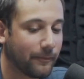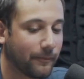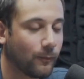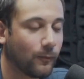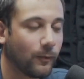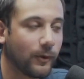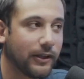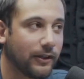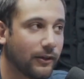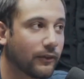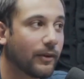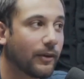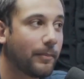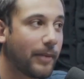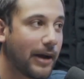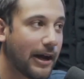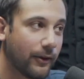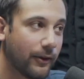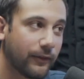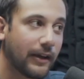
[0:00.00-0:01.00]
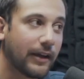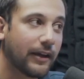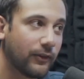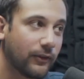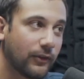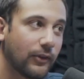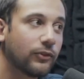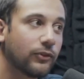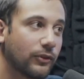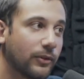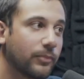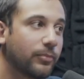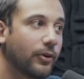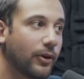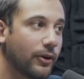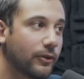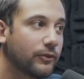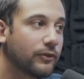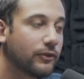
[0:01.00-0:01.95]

we use a biopsychosocial approach.